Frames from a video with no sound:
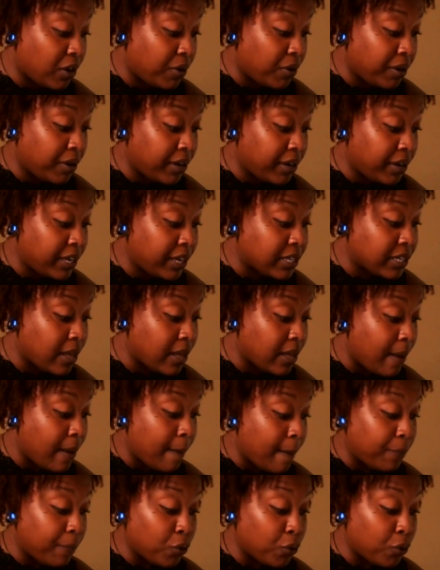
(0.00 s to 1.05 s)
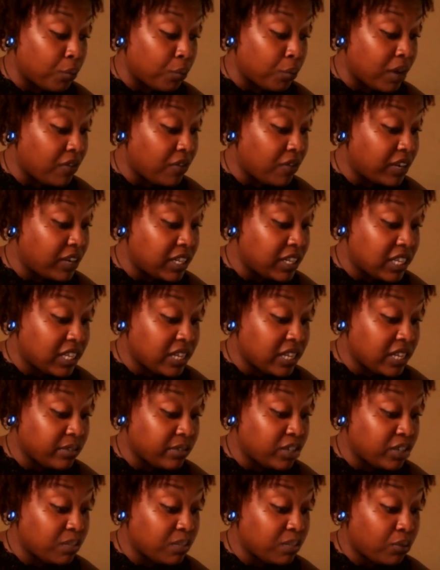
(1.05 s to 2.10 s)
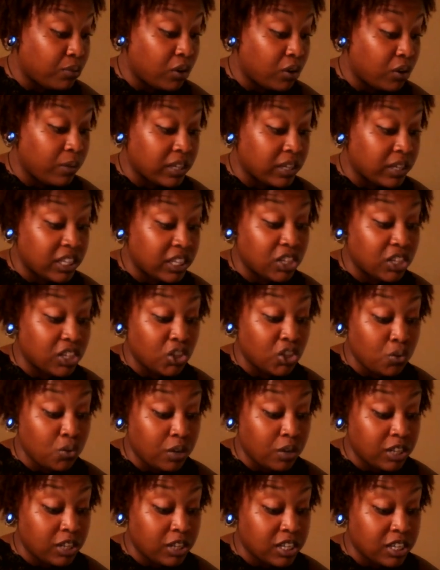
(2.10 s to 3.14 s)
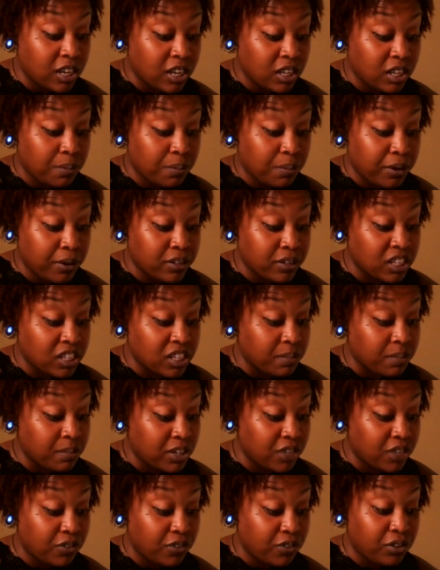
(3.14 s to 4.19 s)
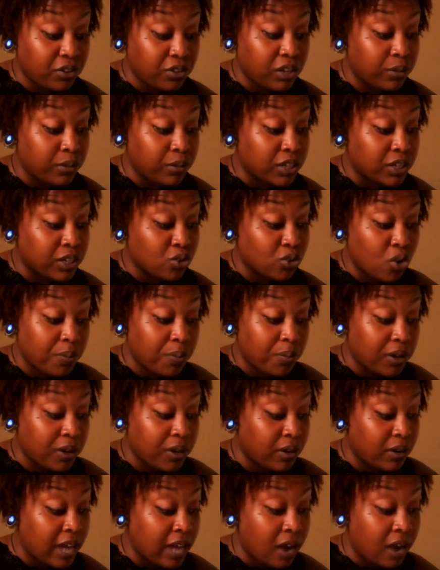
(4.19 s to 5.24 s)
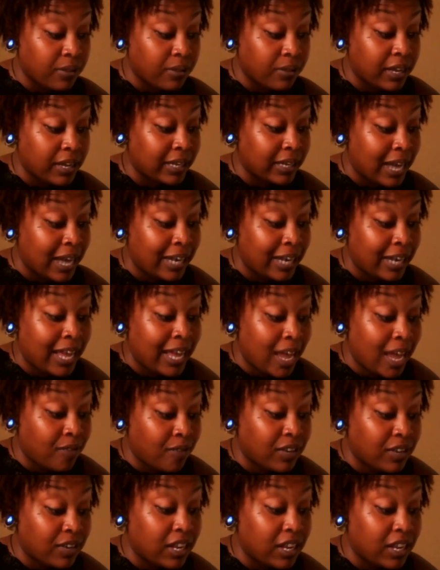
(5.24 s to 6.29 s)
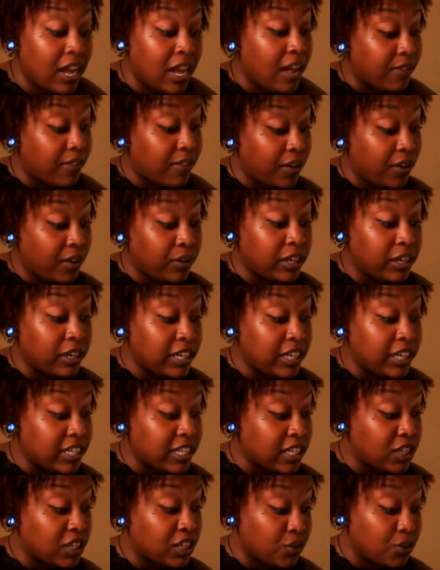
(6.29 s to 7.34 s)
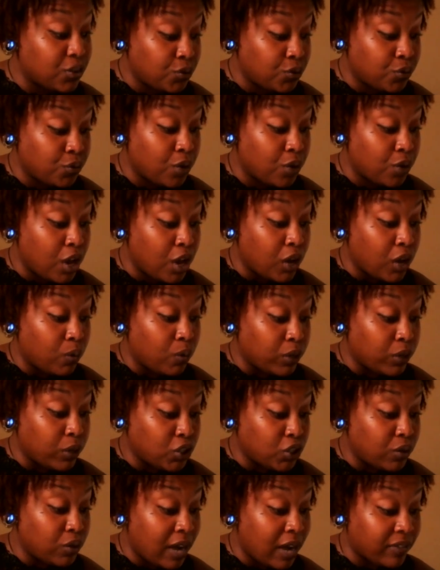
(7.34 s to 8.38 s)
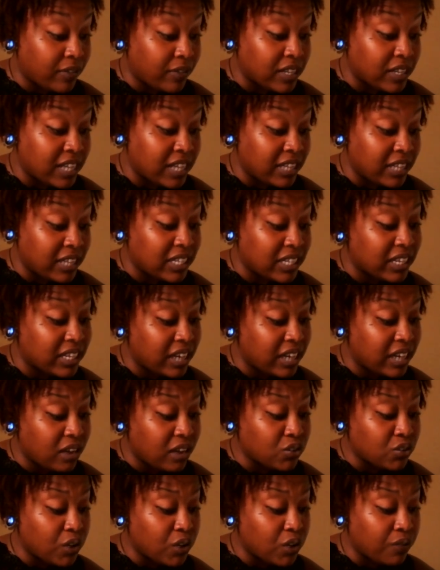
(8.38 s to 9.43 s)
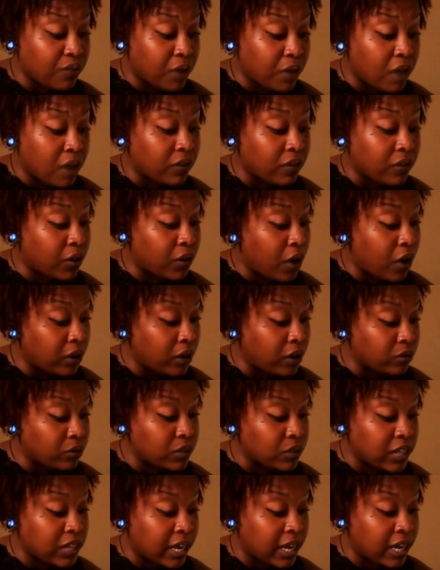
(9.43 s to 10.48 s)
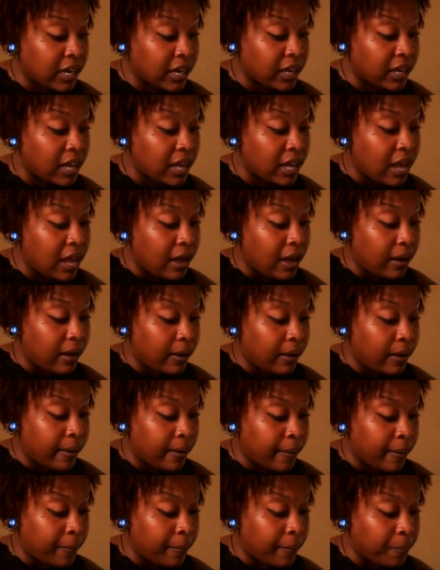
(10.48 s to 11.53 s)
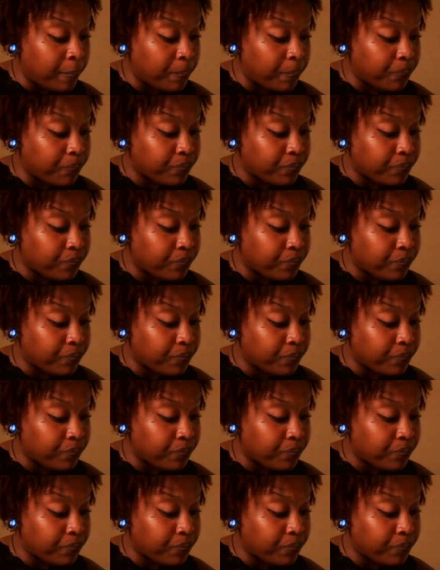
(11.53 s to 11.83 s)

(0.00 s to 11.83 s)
Aquarius, whomever this is on this board, whether it's you or this other person, especially if you're dealing with a Scorpio, y'all, they're not having it. They're going to listen to what you have to say. This could also involve a cardinal sign. Um,